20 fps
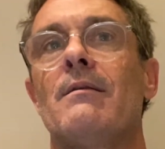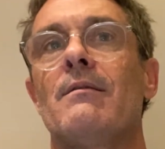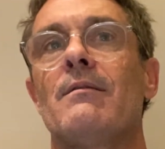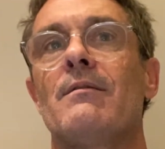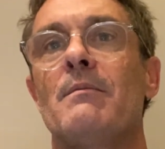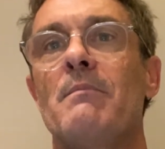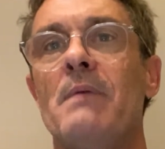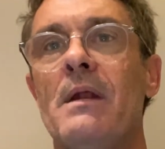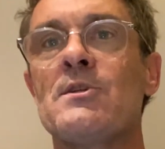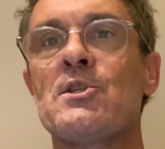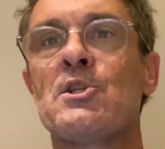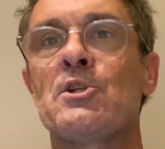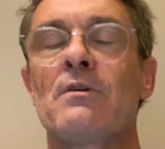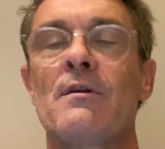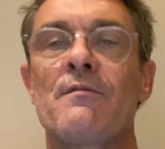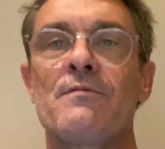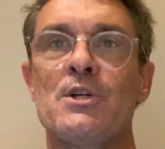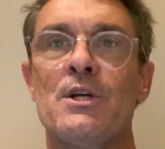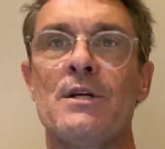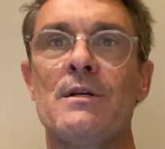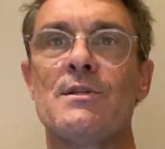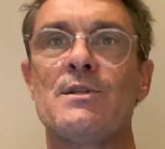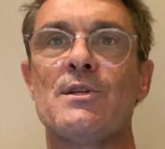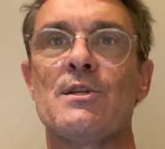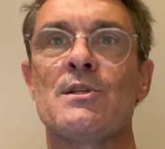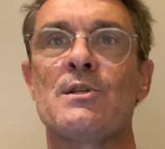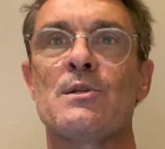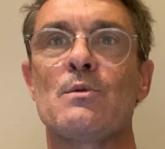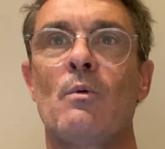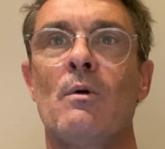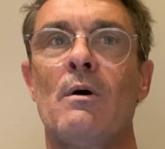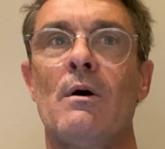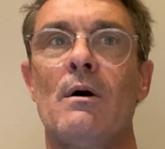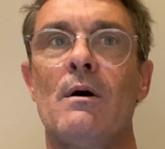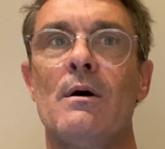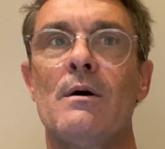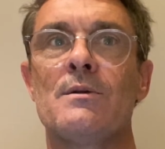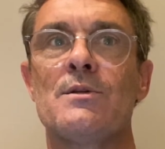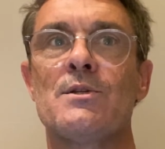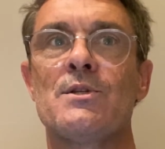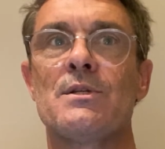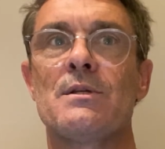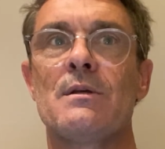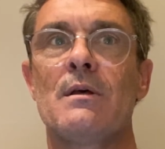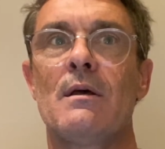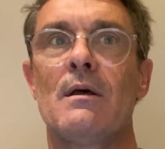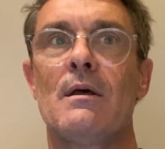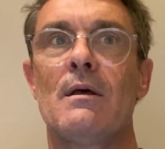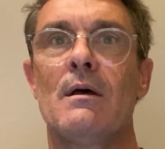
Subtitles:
the ministry of Jesus was